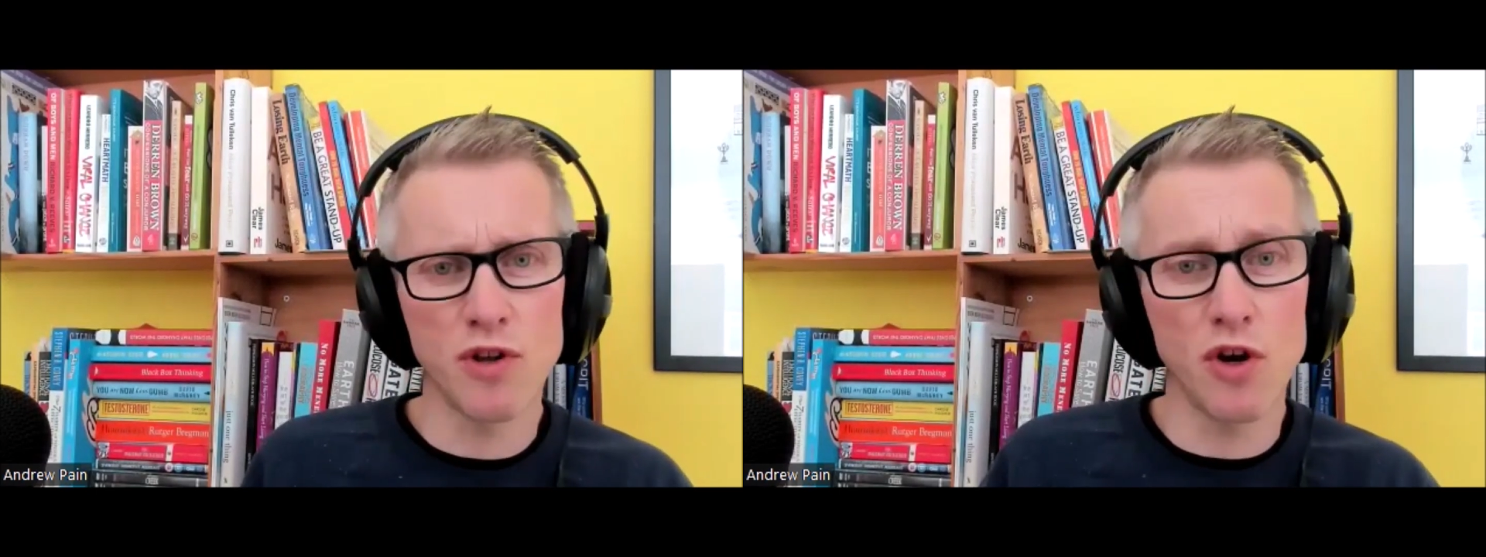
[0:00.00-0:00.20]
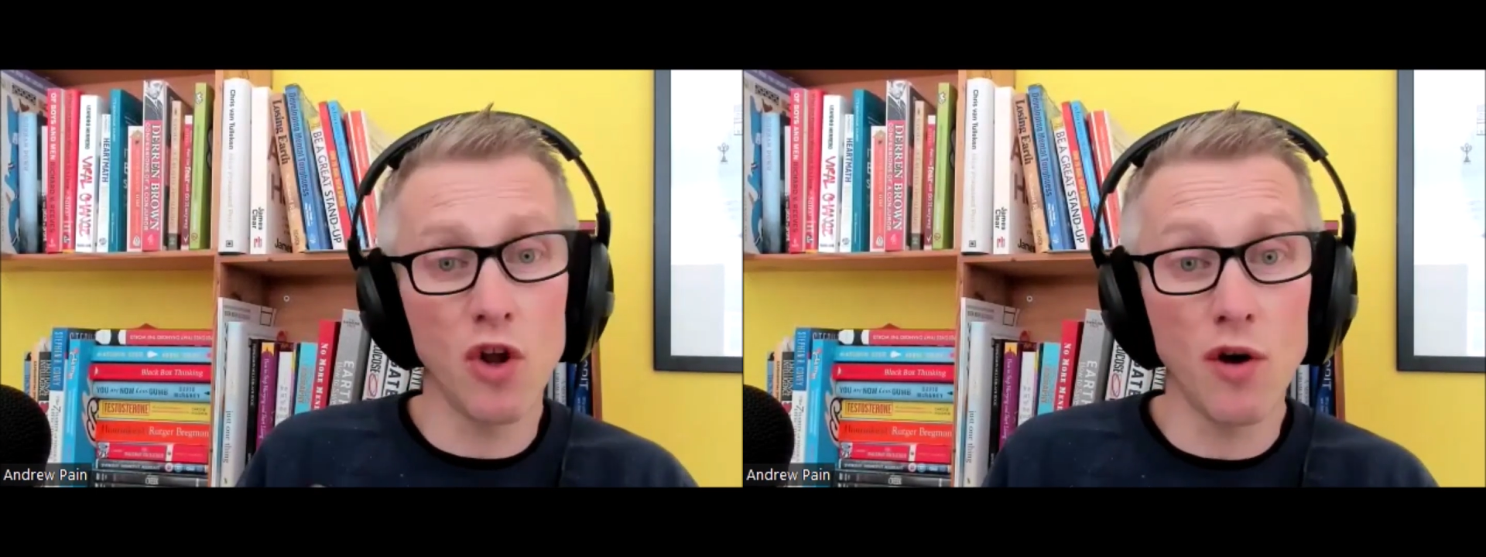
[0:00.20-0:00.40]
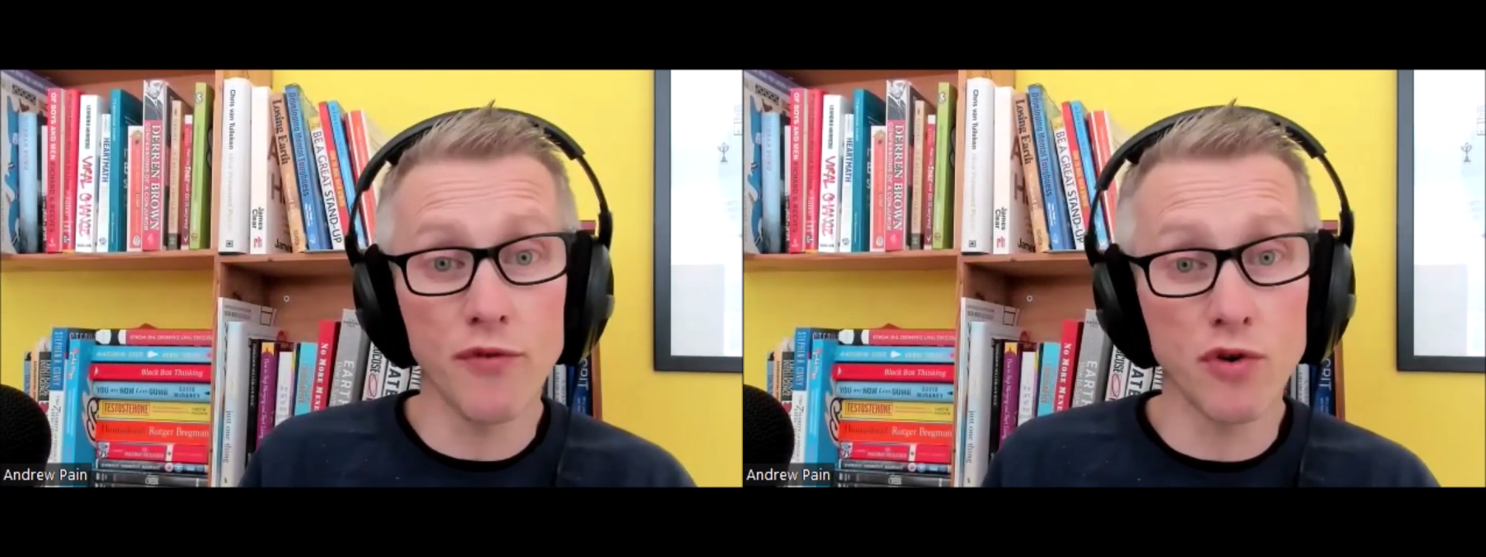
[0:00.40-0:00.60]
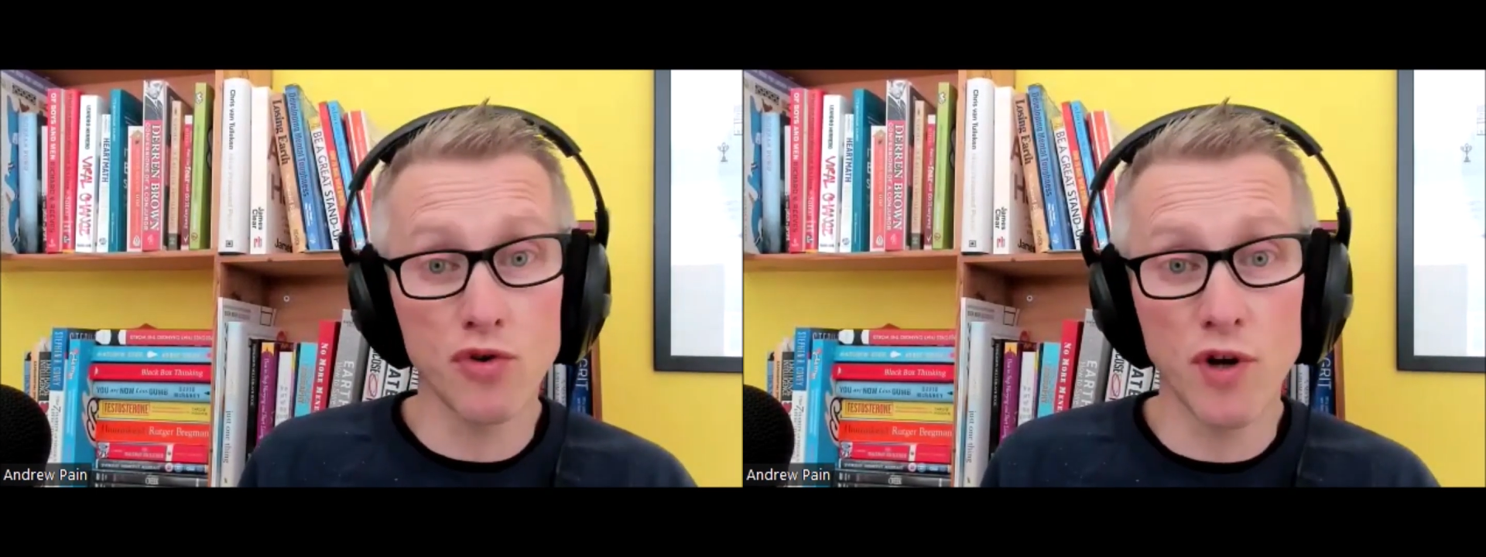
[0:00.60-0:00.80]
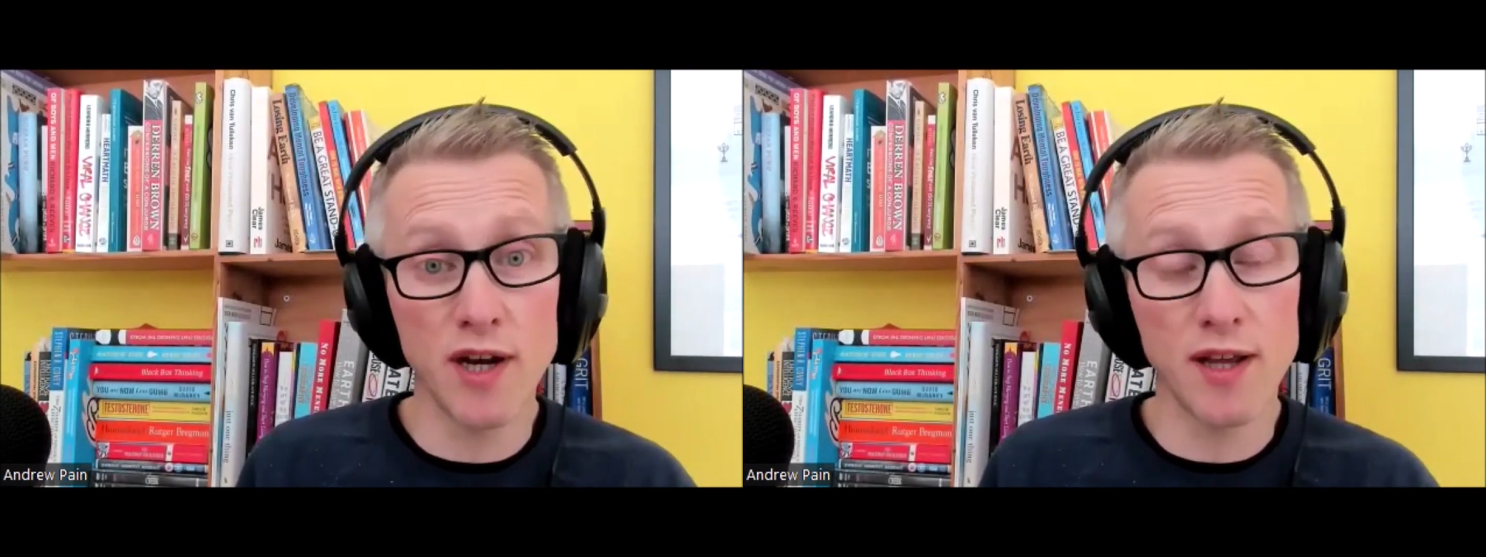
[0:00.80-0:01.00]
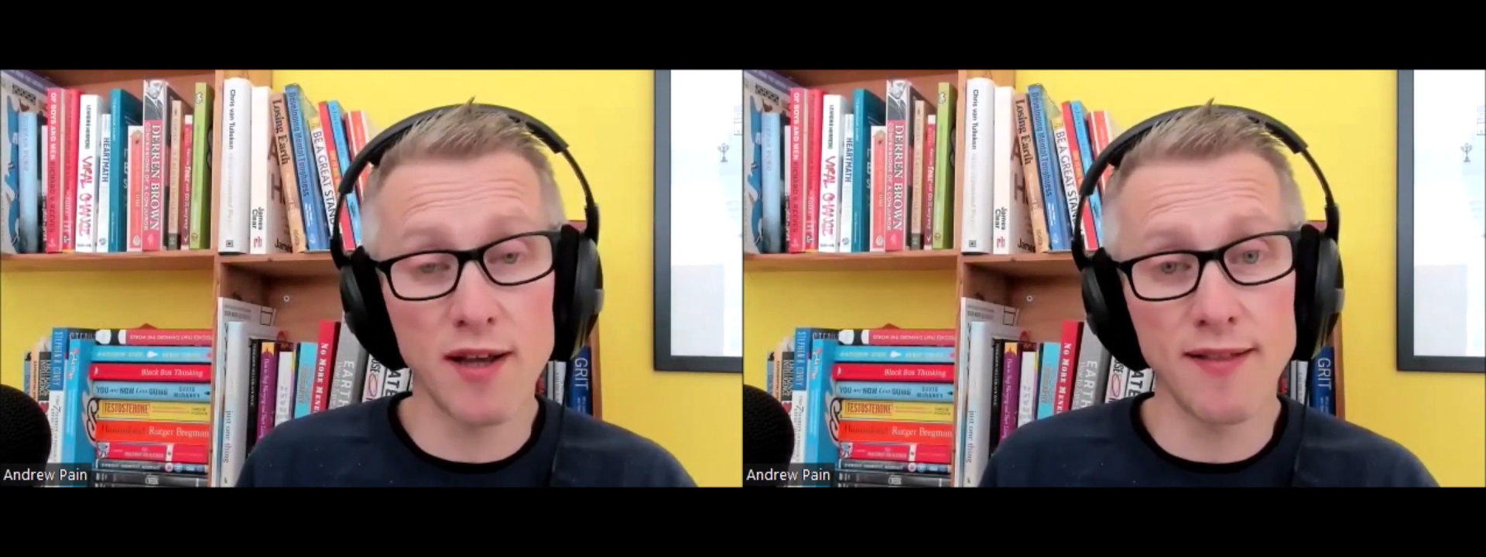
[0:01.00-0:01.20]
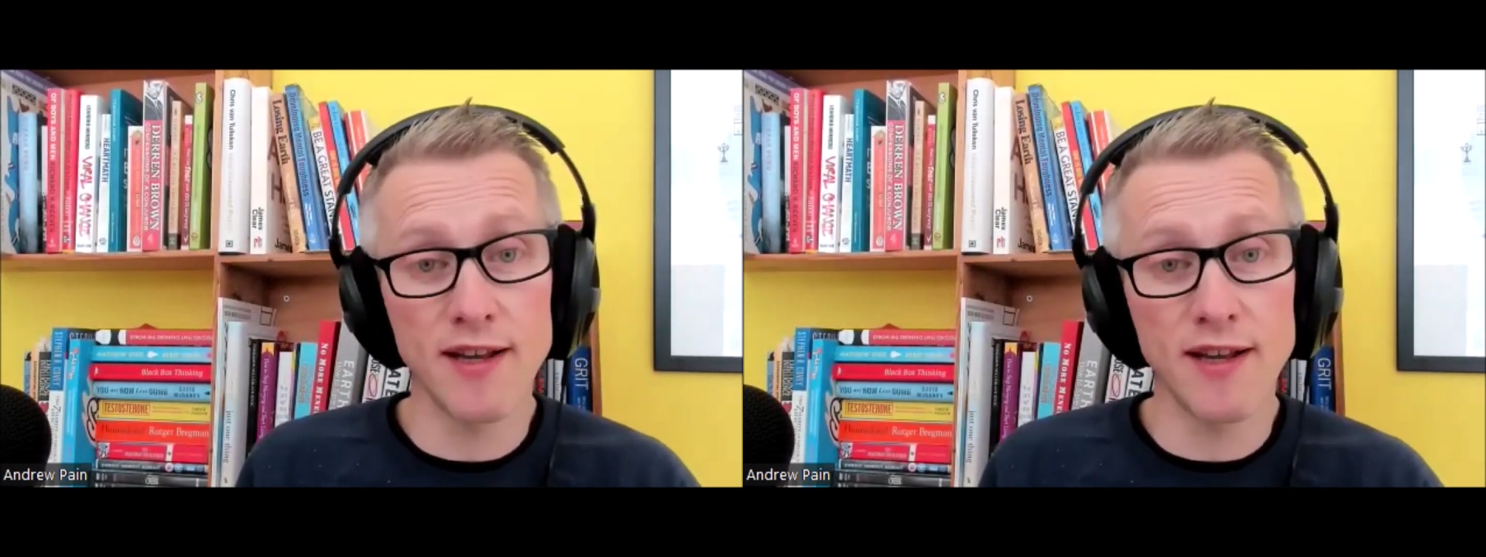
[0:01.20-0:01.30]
with a lot of your training,